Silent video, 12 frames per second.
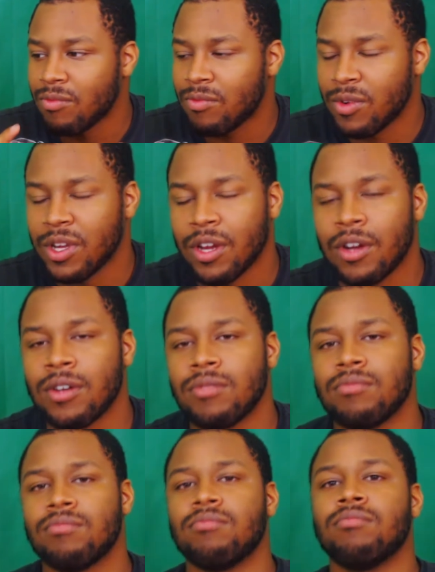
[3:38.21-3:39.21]
For y'all.
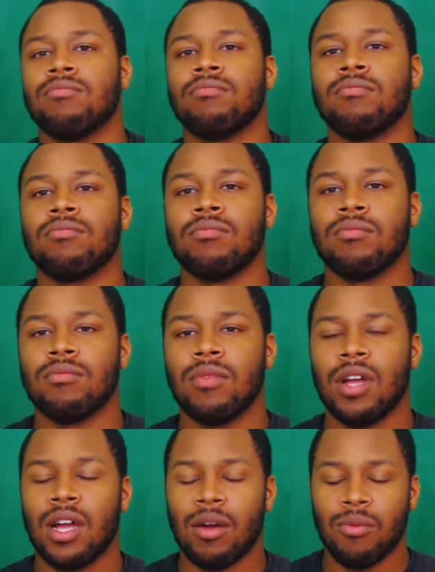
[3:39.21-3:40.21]

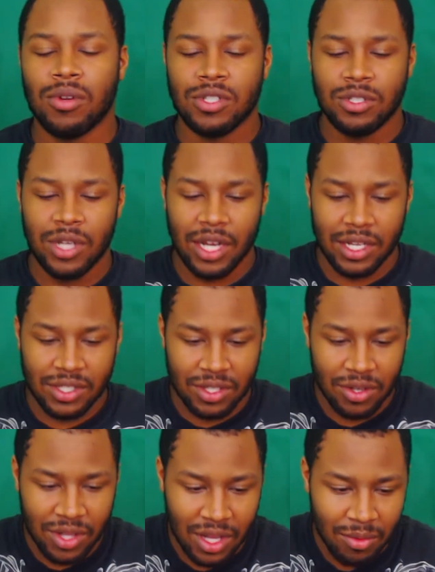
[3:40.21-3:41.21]
I want you guys
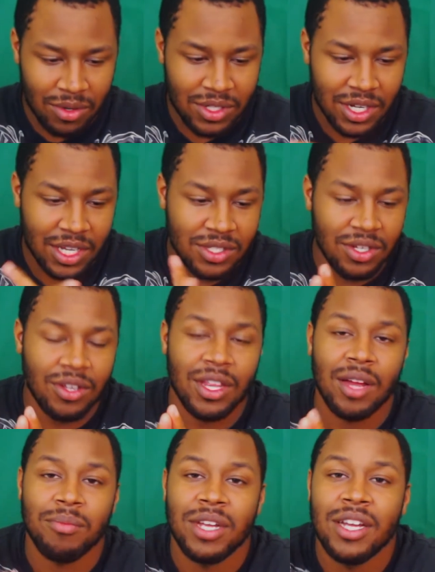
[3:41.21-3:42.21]
to know that. I want you guys to know
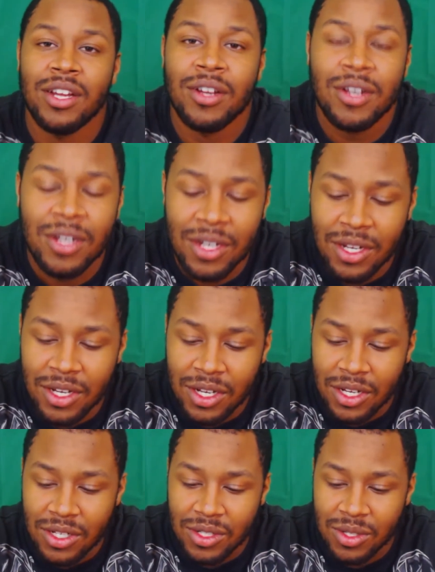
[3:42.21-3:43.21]
that I'm here
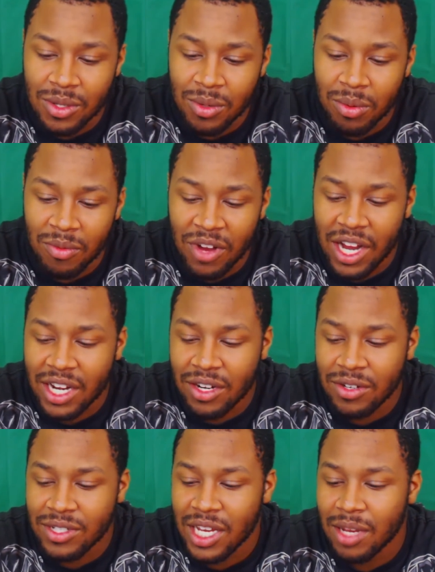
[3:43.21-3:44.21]
to provide
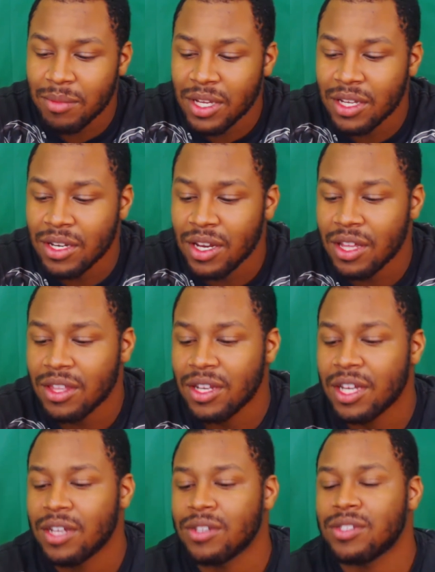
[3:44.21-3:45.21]
entertainment,
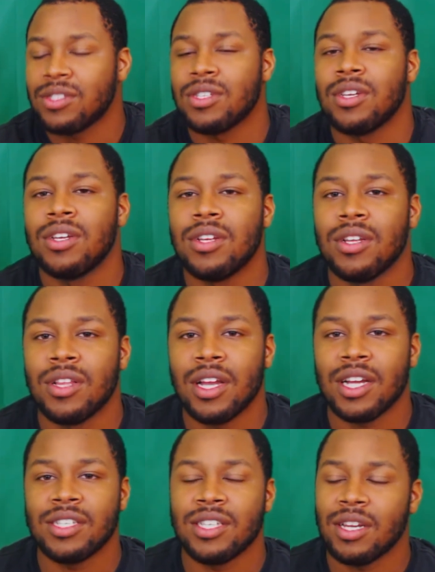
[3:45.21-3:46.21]
nothing else.
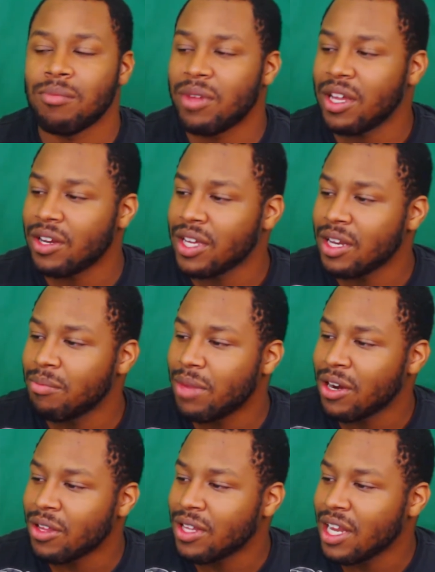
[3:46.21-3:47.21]
Like I said, I'm planning on getting
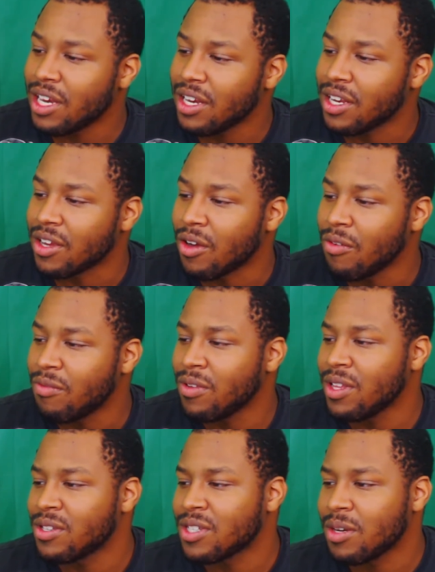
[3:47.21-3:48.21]
better than editing.
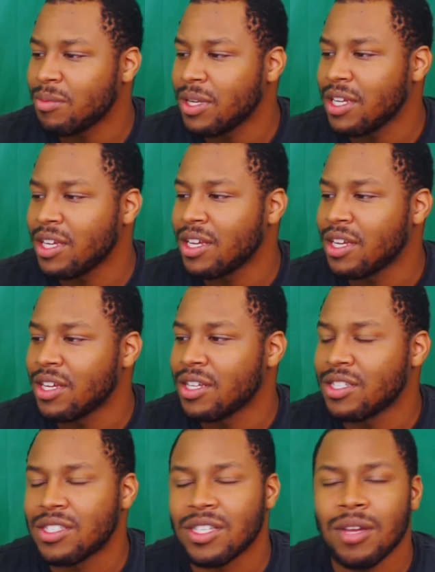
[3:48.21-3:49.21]
Hopefully, there's going to be
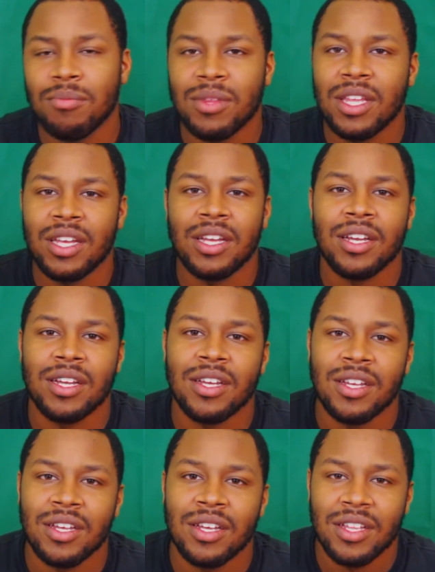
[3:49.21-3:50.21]
something
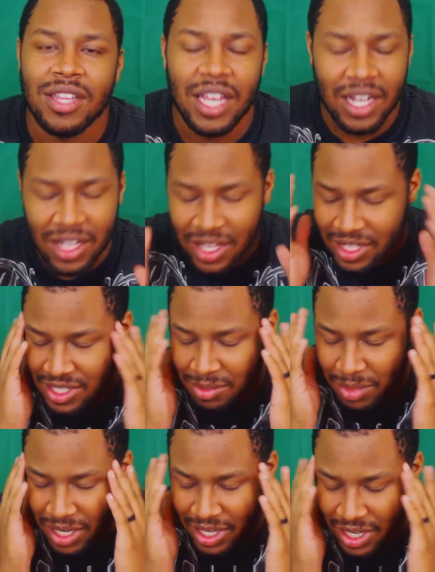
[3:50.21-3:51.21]
that clicks
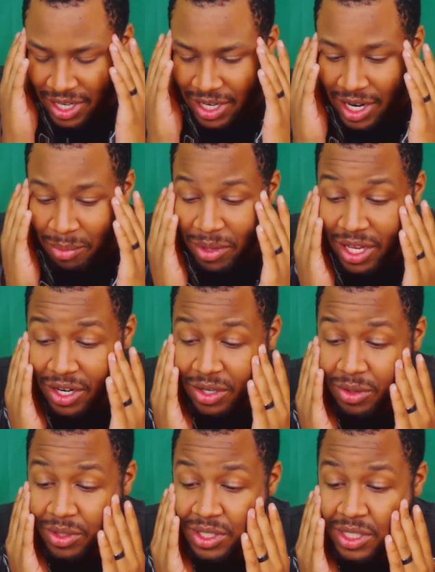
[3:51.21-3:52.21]
in my head. I plan
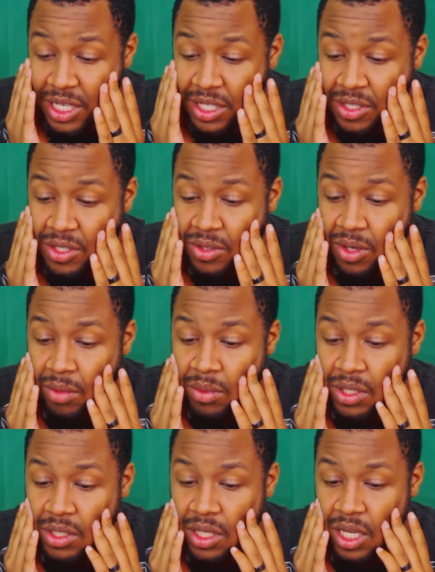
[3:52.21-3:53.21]
on doing skits, too. I've
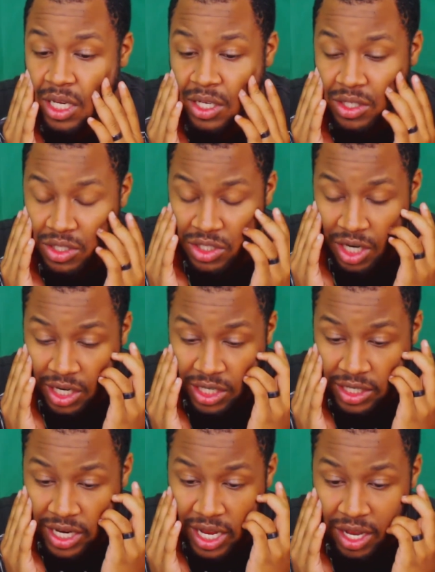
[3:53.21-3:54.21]
been, like,
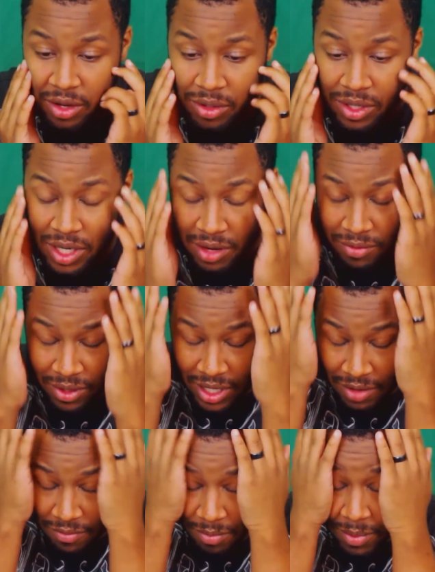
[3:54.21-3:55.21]
jotting down
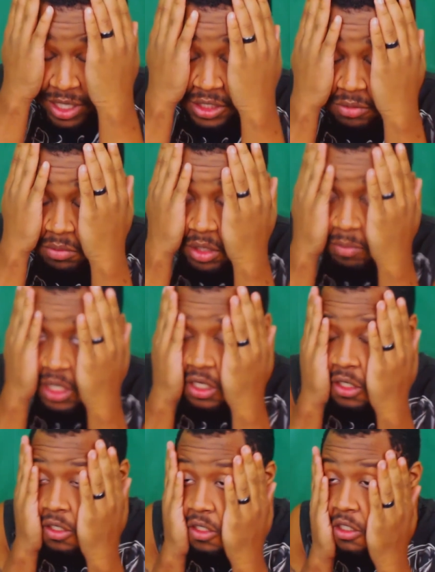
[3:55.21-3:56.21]
different information, but I
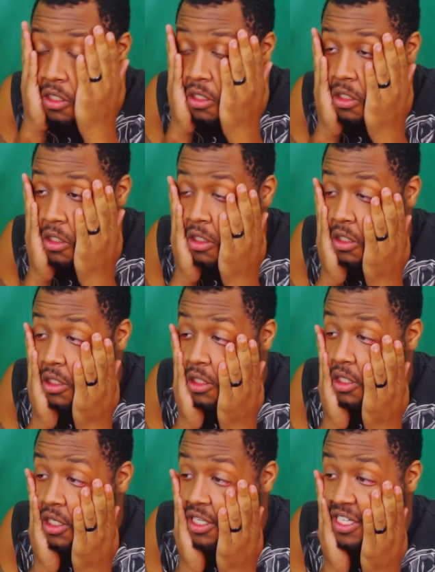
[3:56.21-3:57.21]
mean,
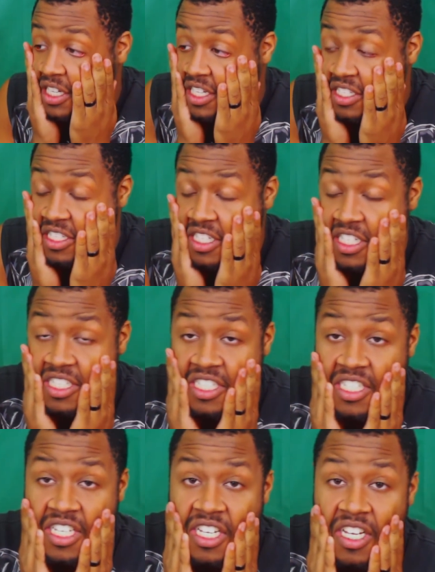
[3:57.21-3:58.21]

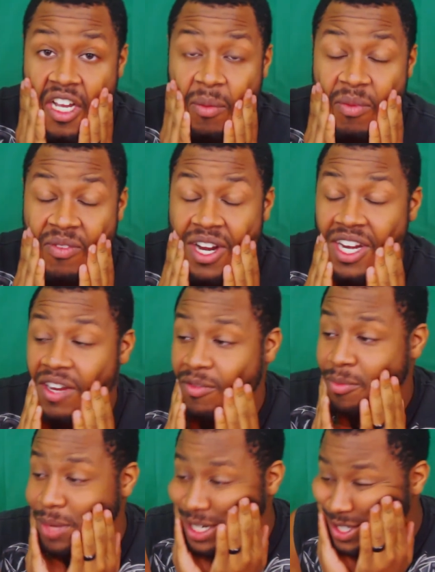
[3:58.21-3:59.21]
I'm providing
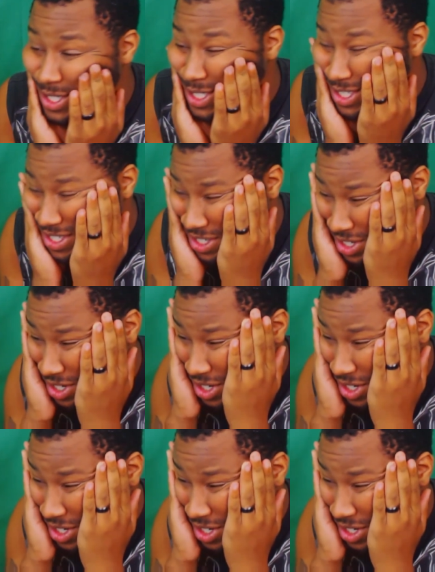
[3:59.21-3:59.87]
information